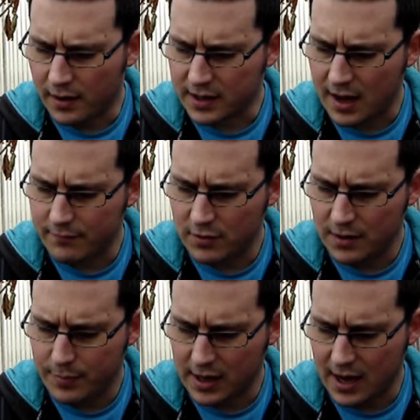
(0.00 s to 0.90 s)
I can't
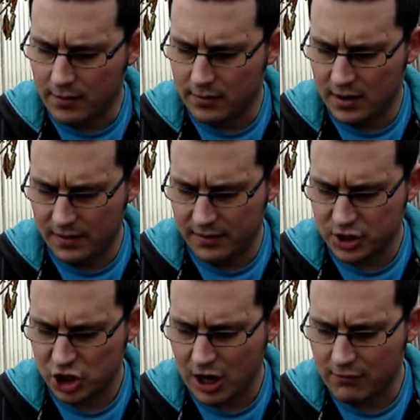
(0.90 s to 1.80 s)
really pick out like the
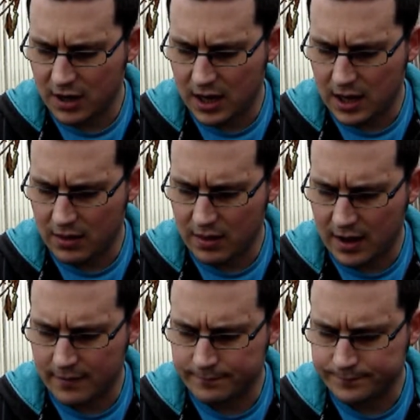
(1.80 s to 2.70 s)
sherry in
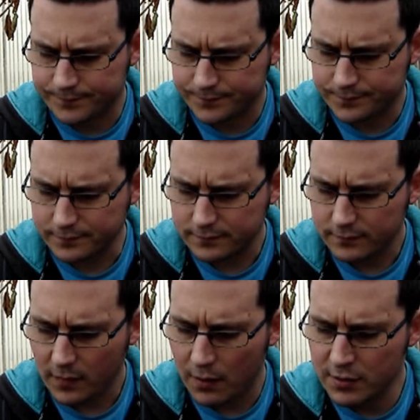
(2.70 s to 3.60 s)
there,
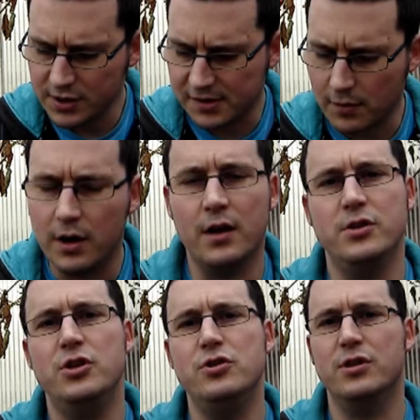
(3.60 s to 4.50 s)
which is quite an
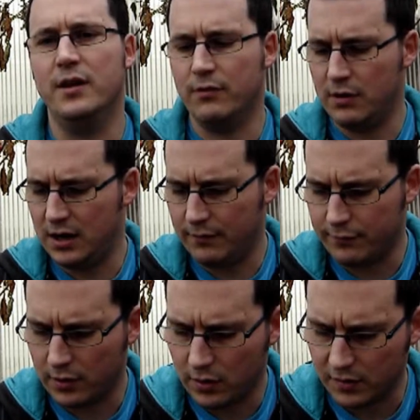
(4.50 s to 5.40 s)
unusual
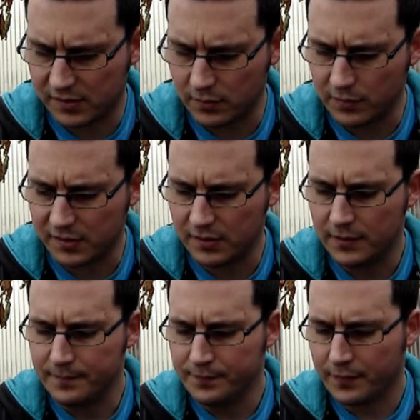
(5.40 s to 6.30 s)
ingredient for a hot sauce,
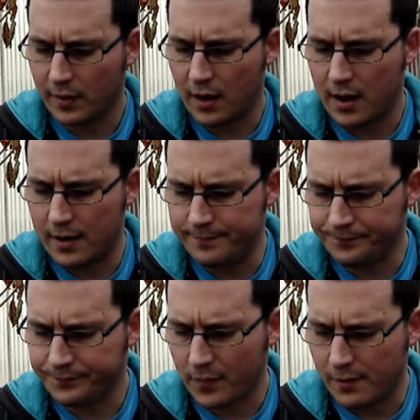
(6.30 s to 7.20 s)

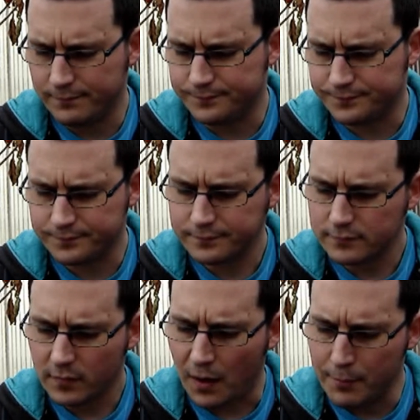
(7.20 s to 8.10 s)

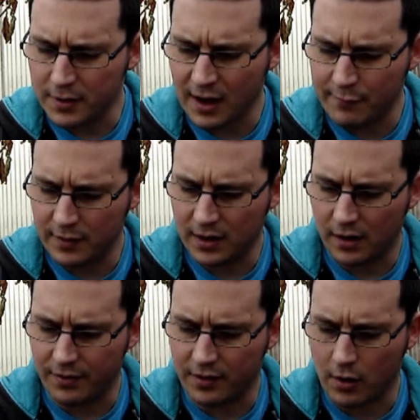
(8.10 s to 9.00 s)
but definitely
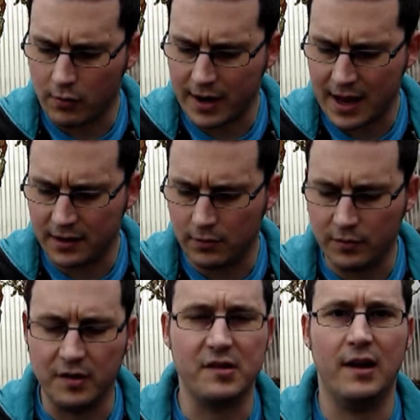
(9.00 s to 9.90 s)
like the coriander
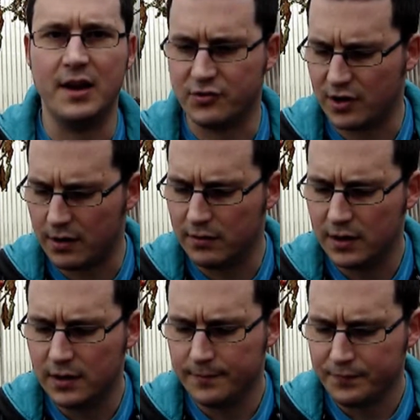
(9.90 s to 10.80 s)
or the cilantro,
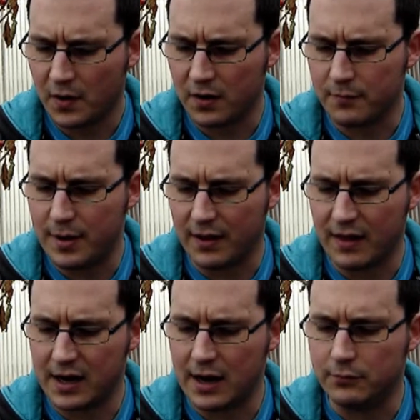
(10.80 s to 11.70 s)
I can pick
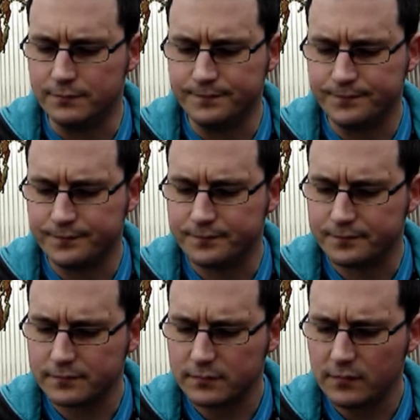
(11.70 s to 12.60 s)
that out,
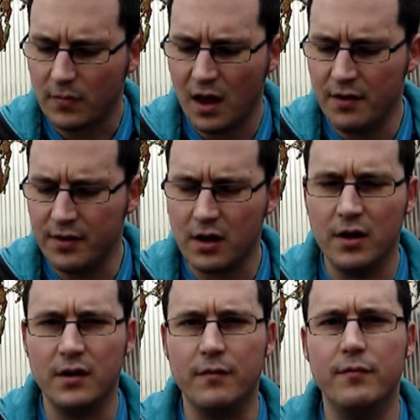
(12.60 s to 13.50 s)
and the
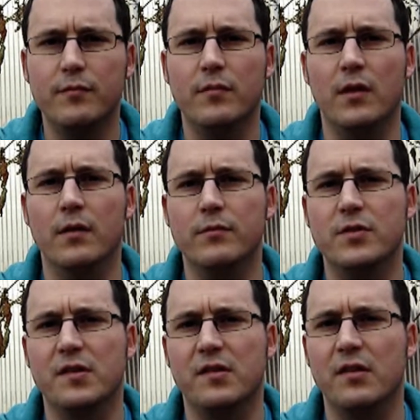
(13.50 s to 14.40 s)
kind of
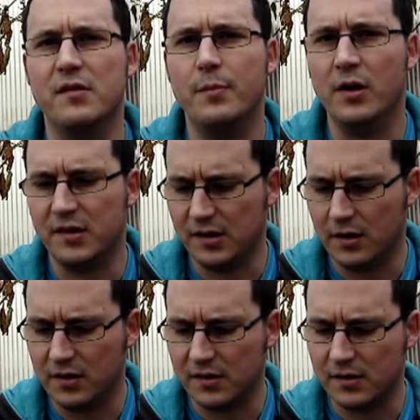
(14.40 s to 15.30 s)
just the
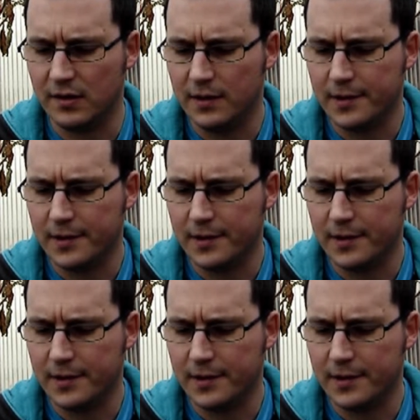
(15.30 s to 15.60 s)
spiciness